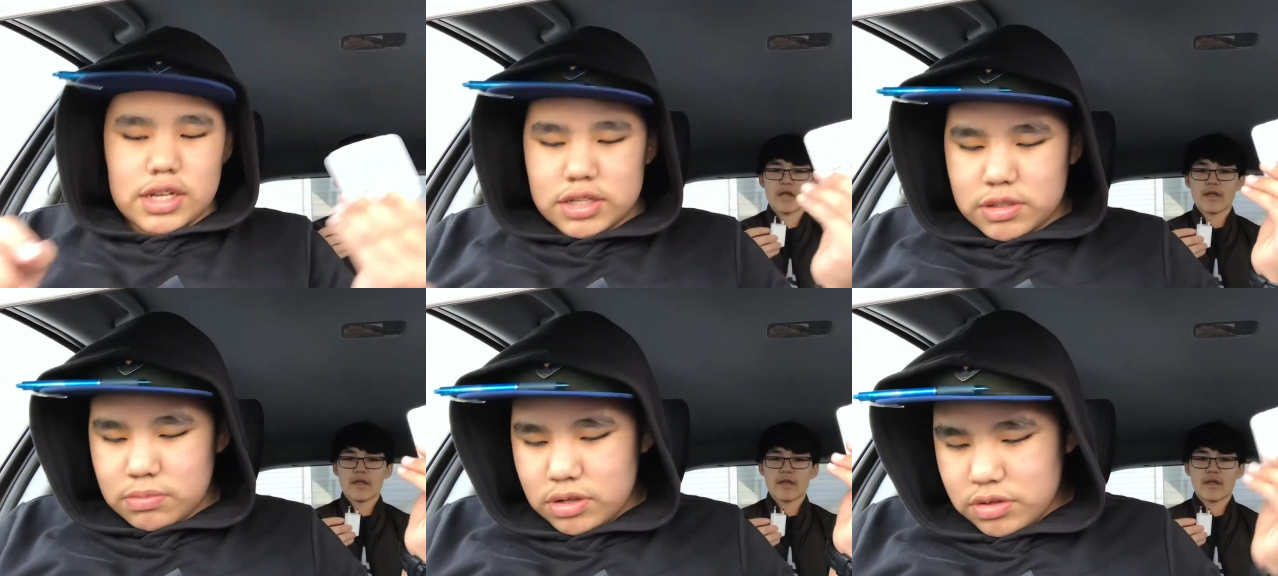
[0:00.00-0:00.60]
Speaker 1: I got
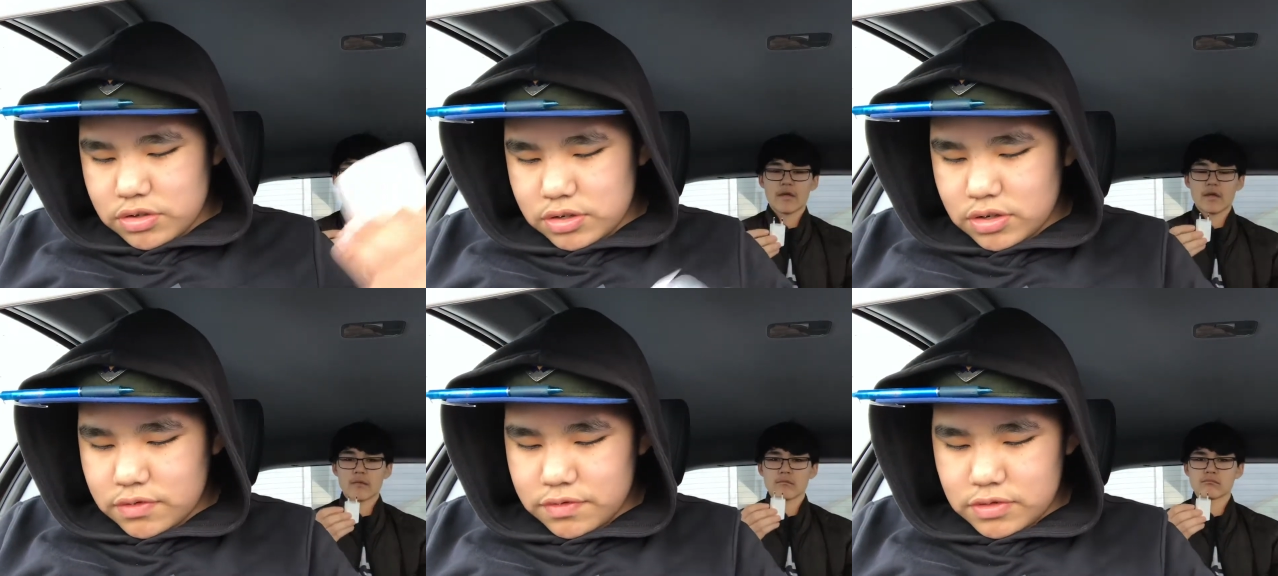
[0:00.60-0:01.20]
some other
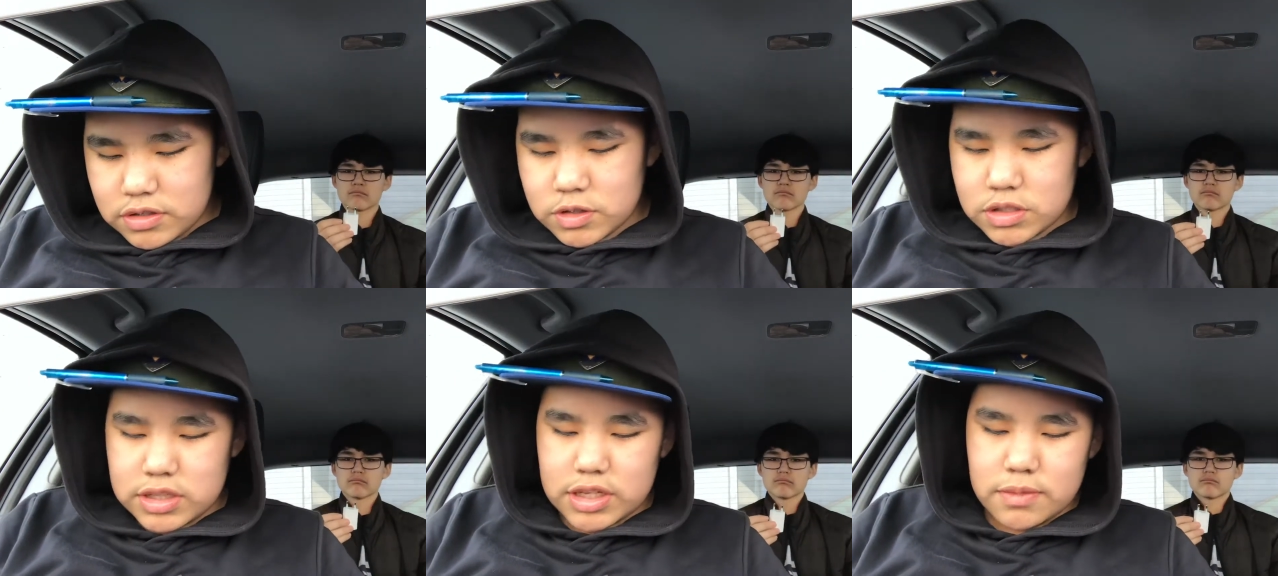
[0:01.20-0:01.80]
stuff. Let's
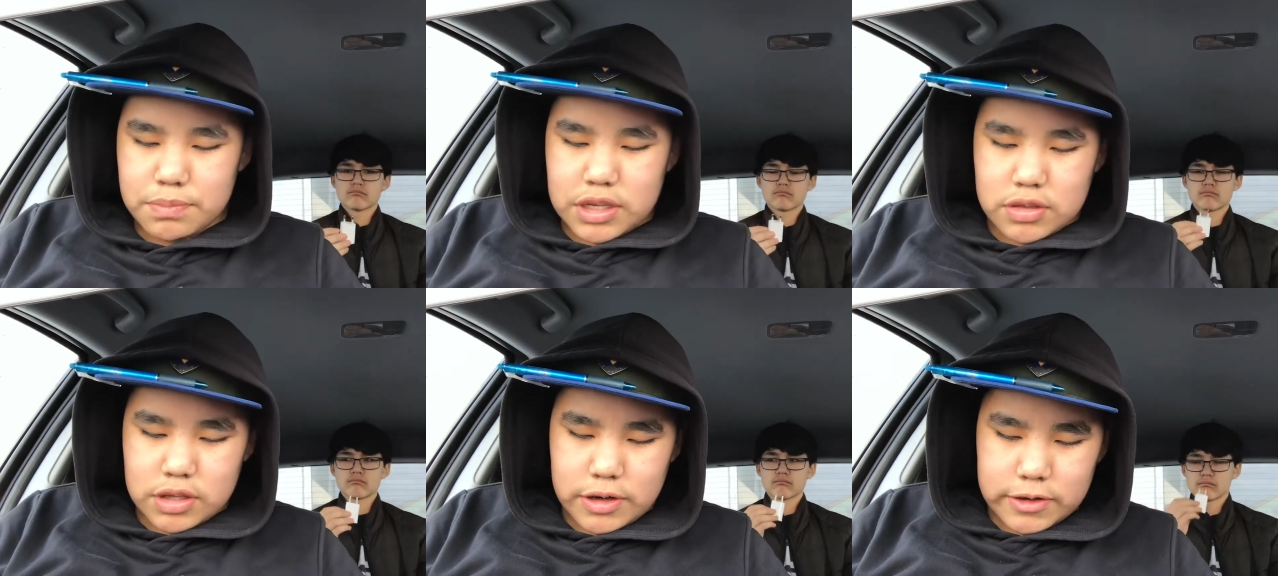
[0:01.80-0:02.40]
just let it be
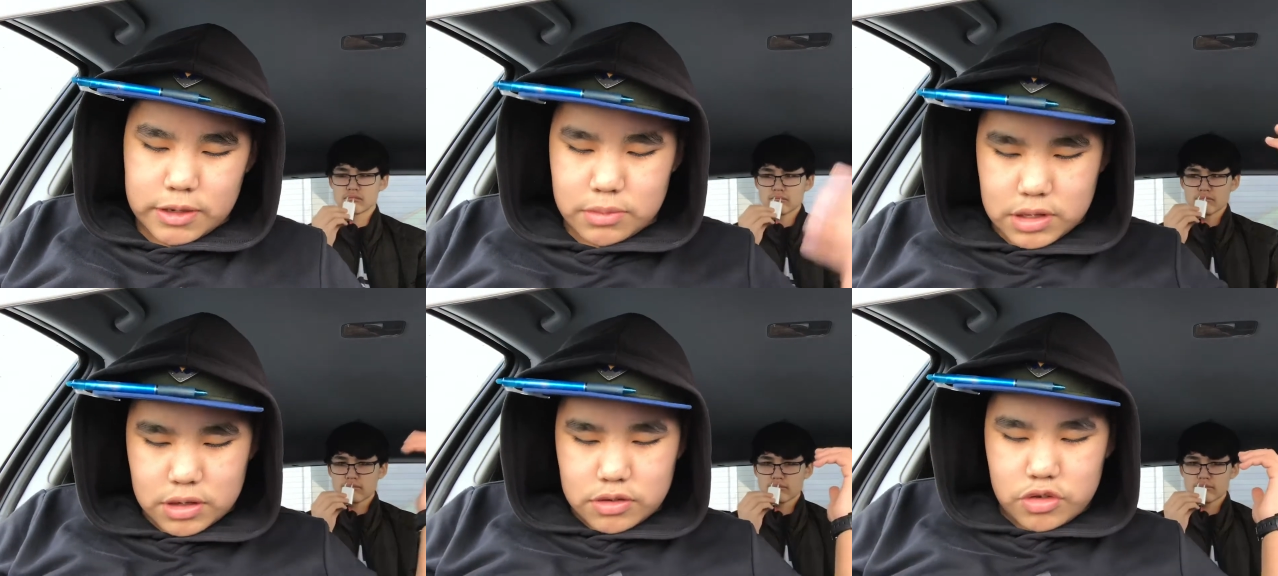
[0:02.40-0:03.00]
in there. Give me
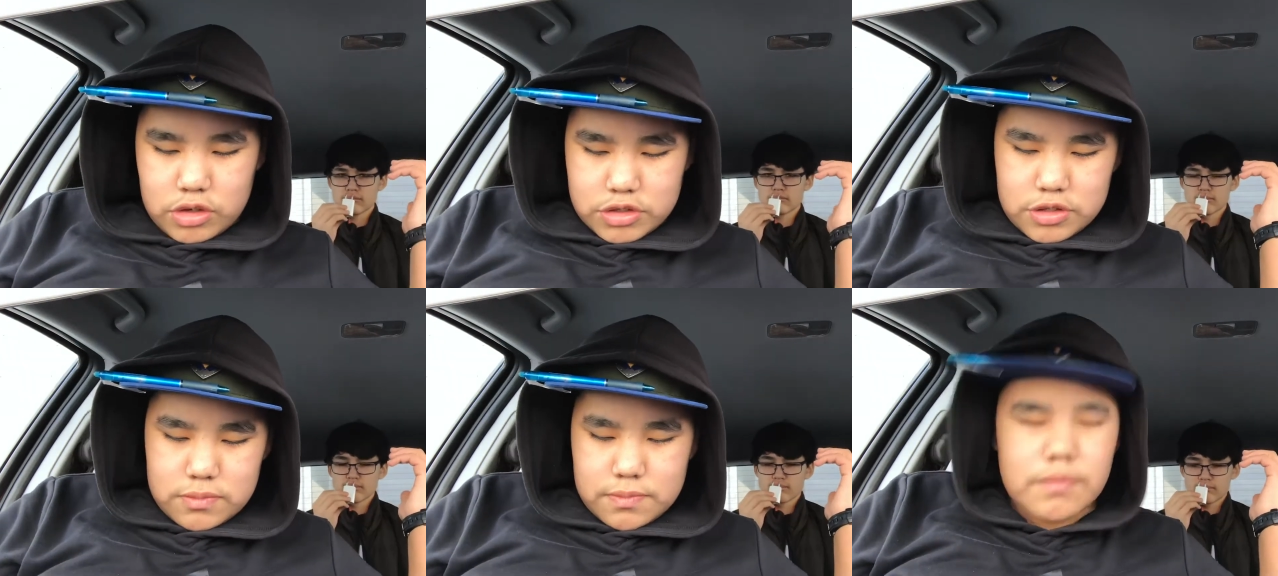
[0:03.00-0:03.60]
that
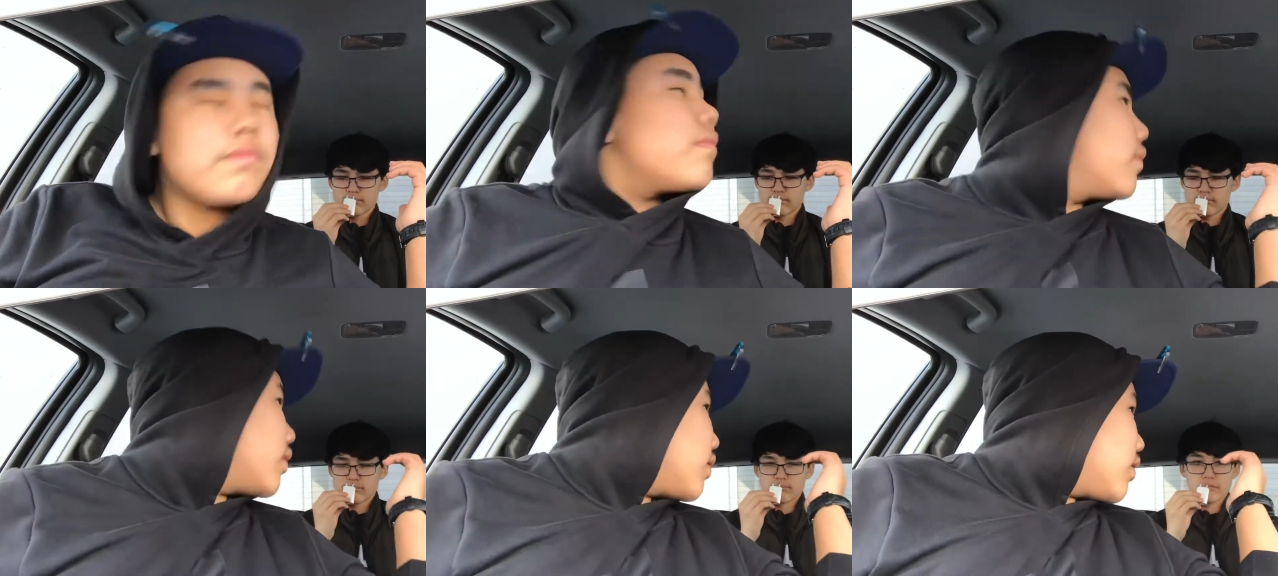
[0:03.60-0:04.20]
charger.
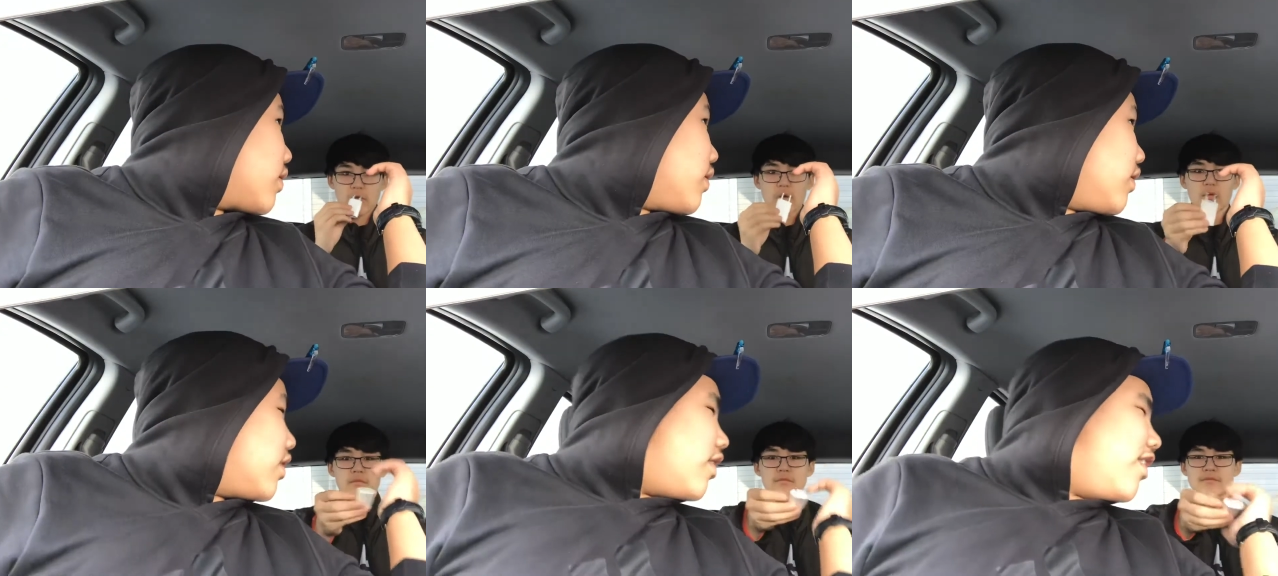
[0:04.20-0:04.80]

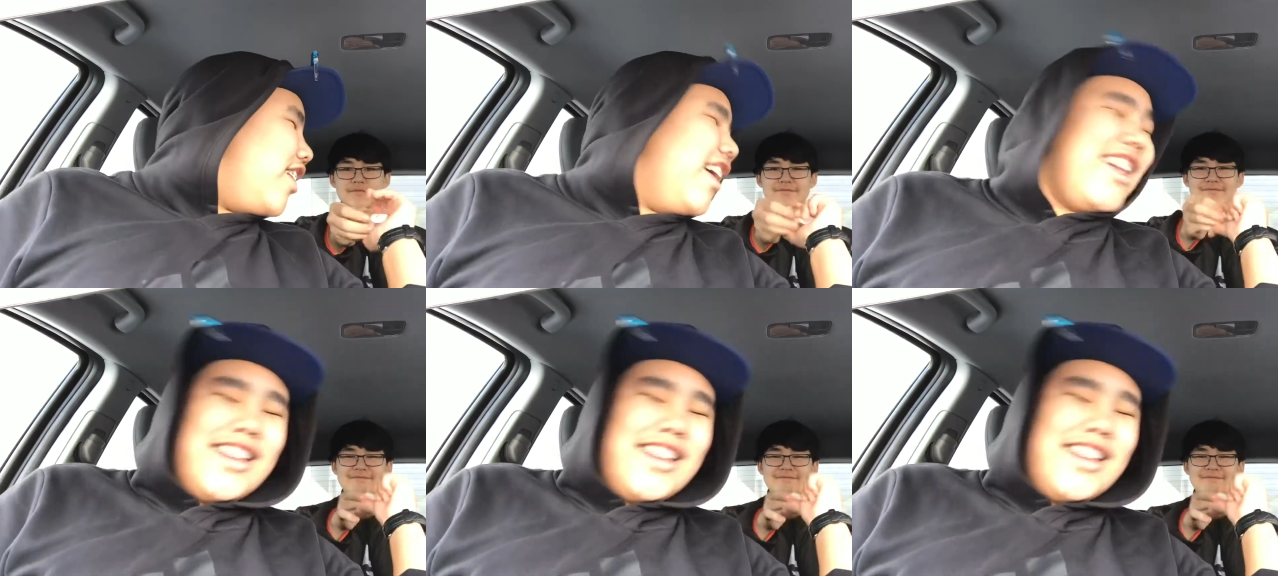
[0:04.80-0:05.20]
Oh.